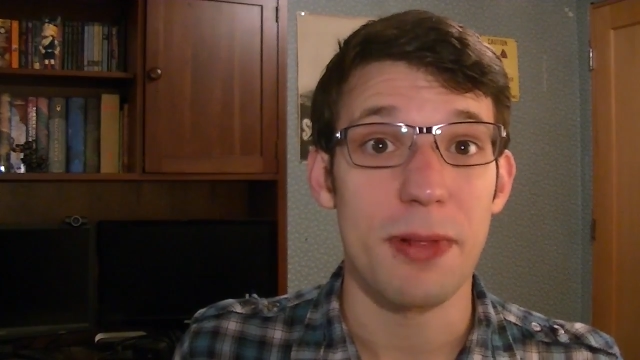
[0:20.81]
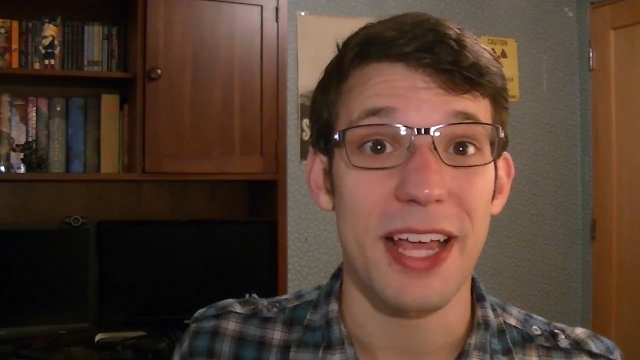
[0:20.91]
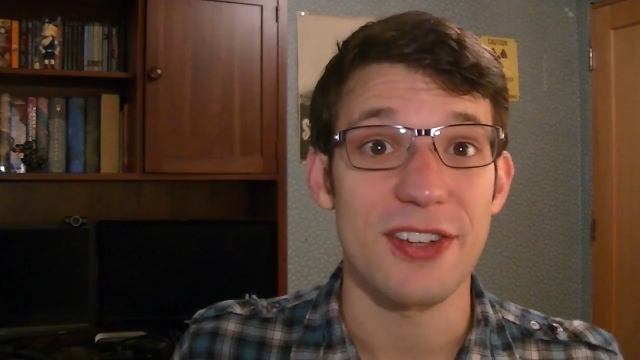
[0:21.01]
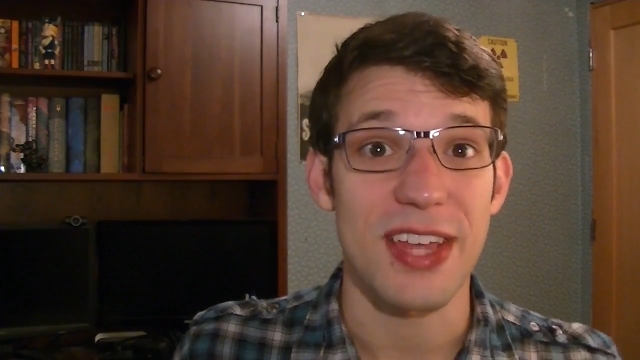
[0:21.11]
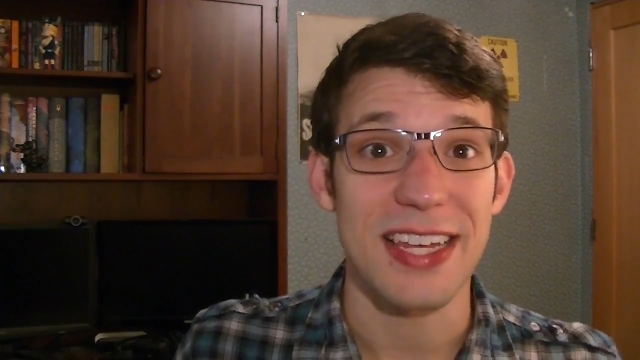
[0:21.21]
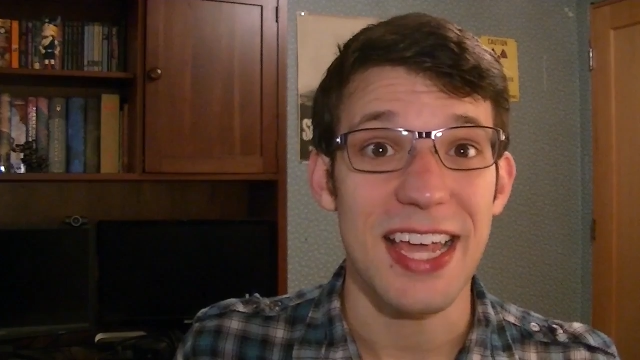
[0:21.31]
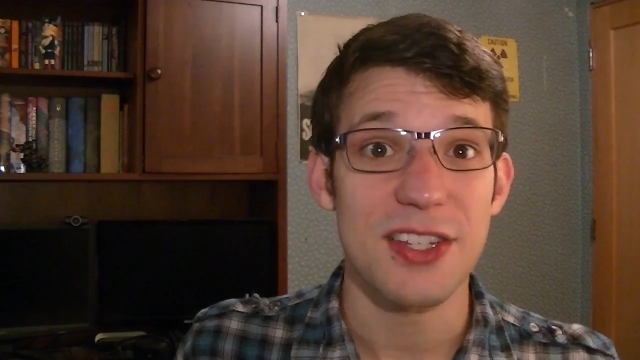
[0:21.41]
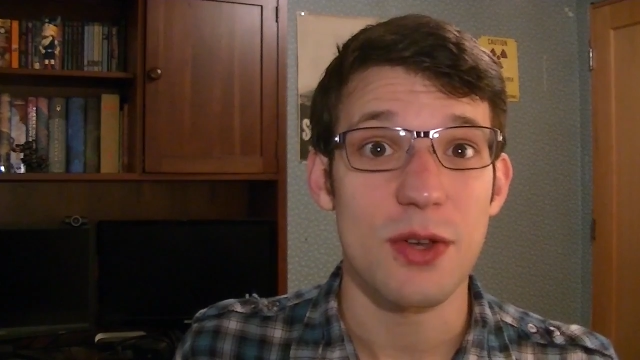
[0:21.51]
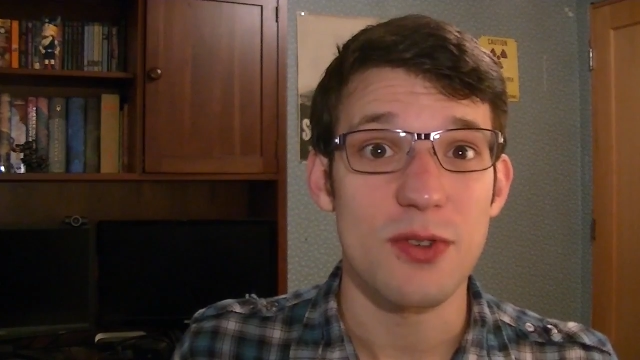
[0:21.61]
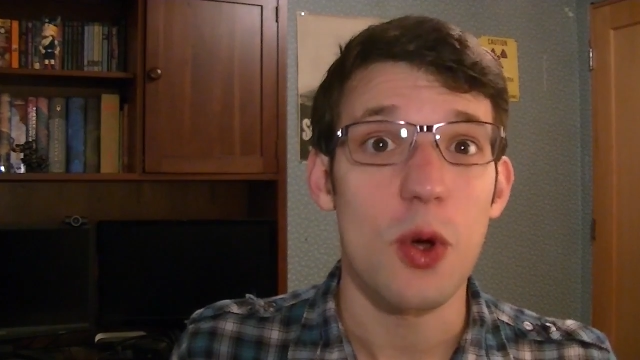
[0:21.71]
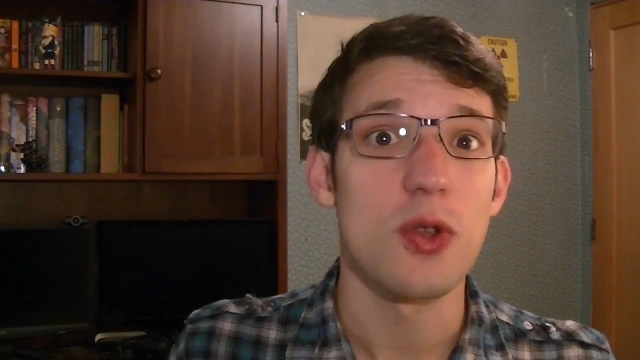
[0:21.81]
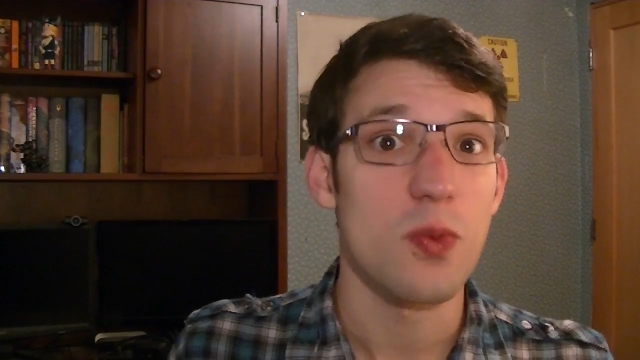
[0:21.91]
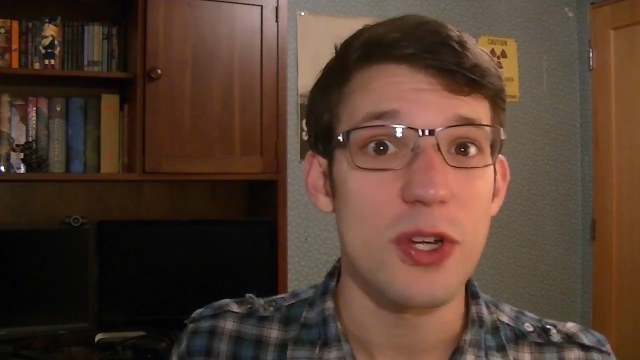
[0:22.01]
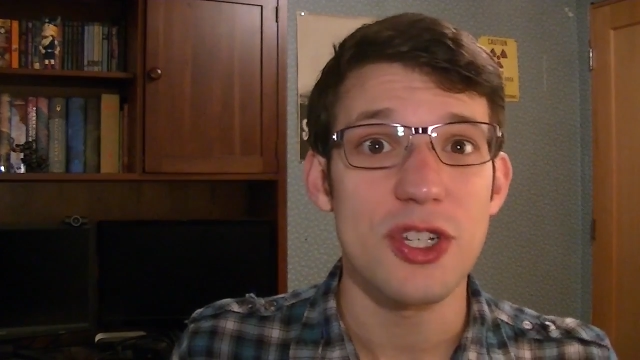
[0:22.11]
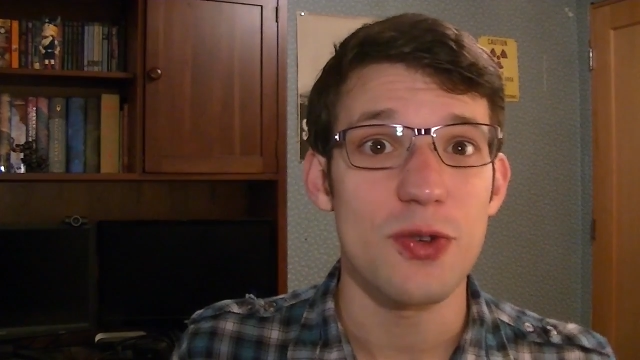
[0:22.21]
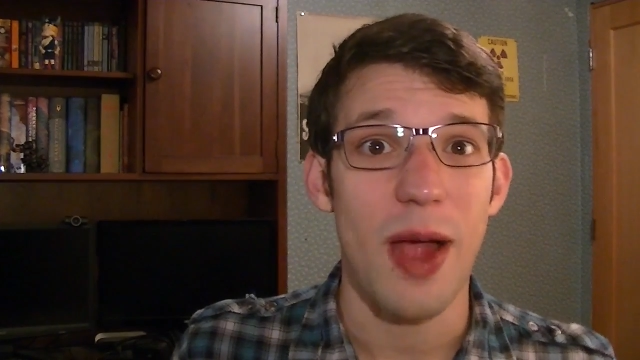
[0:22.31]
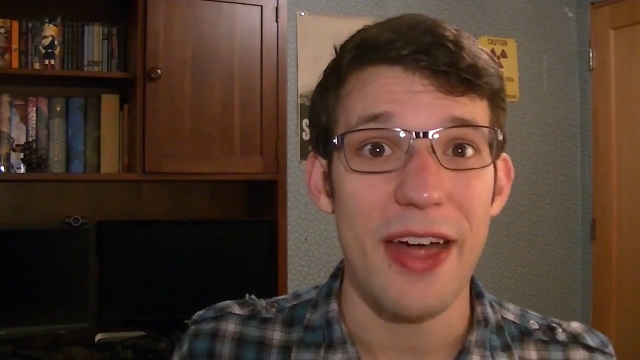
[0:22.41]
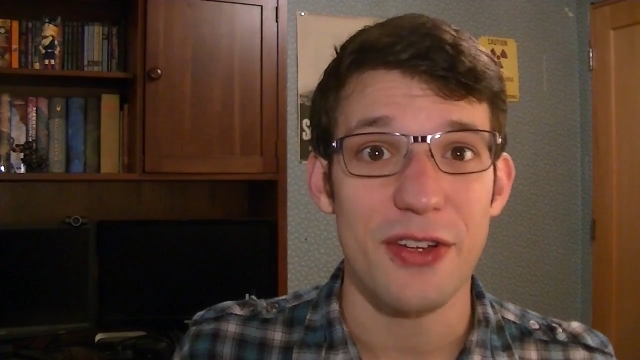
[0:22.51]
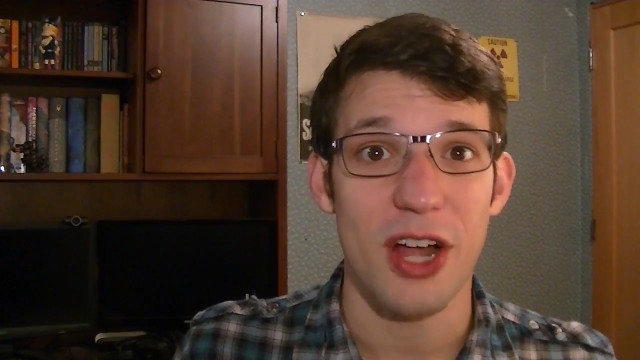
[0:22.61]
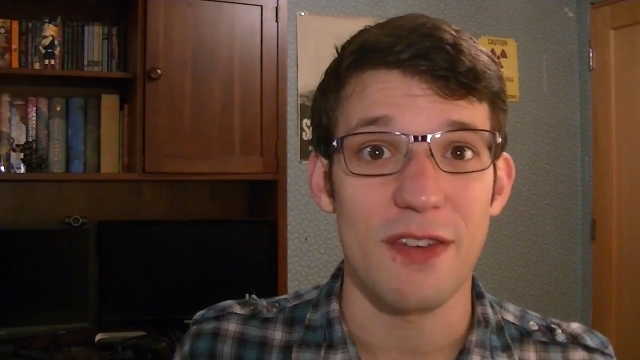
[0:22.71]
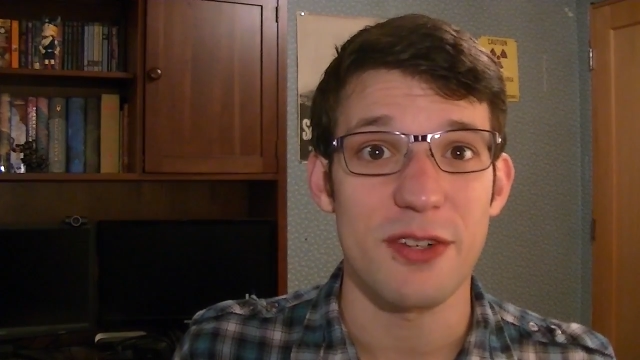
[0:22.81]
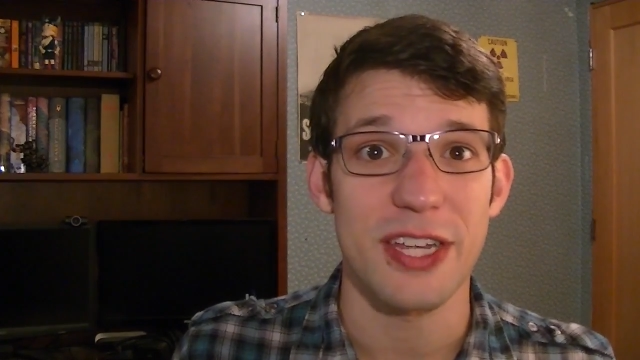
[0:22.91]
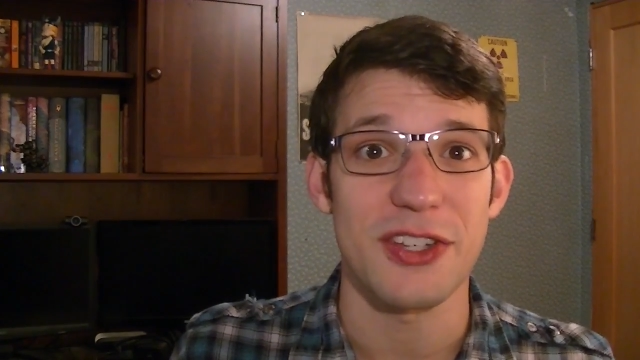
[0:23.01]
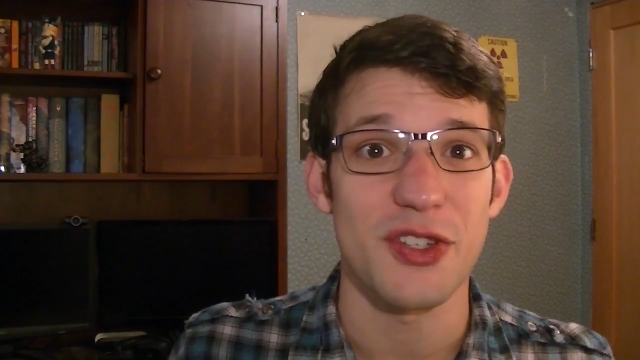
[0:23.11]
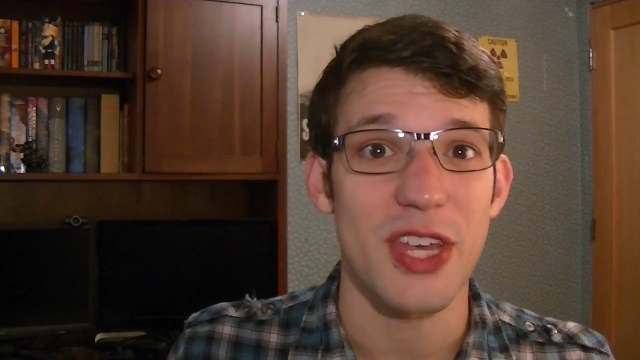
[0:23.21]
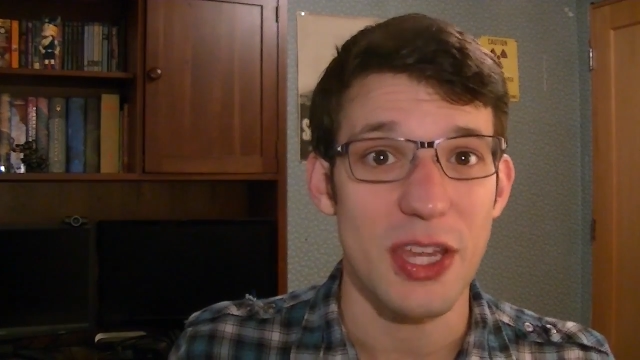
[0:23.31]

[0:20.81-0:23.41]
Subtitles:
players that takes those old would-you-rather conversations